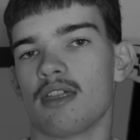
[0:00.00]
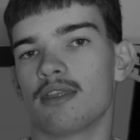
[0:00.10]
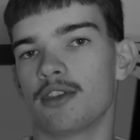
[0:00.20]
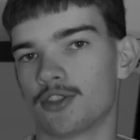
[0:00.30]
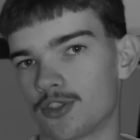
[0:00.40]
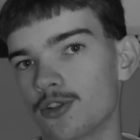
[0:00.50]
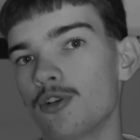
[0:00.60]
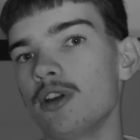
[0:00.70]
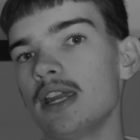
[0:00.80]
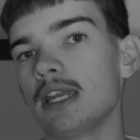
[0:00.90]
the
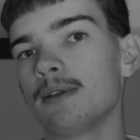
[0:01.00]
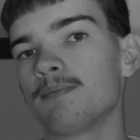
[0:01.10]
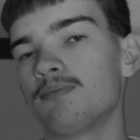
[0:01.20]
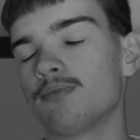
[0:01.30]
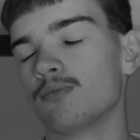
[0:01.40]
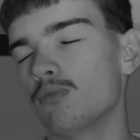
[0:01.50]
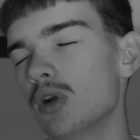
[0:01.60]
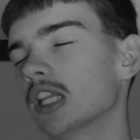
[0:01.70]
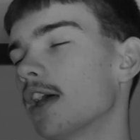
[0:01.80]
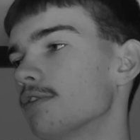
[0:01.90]
story
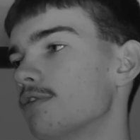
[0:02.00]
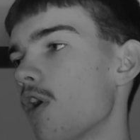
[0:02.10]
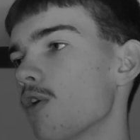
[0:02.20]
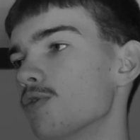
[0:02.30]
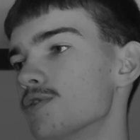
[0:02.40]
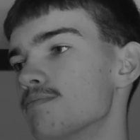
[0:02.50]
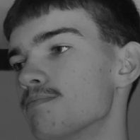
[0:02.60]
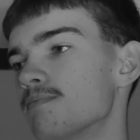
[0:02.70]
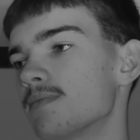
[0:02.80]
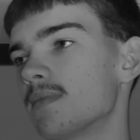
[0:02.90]
will unfold
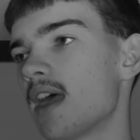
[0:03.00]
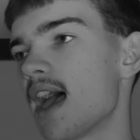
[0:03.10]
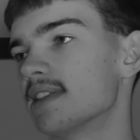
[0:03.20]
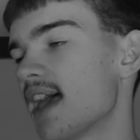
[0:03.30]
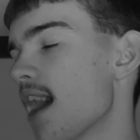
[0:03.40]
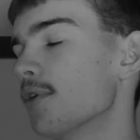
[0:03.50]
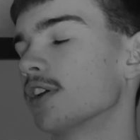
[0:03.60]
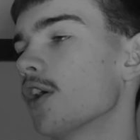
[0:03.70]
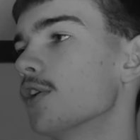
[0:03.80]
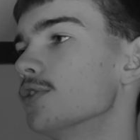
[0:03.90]
as how it
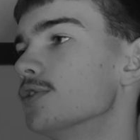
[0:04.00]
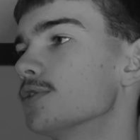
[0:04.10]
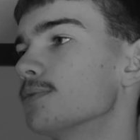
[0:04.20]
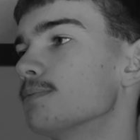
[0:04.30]
goes.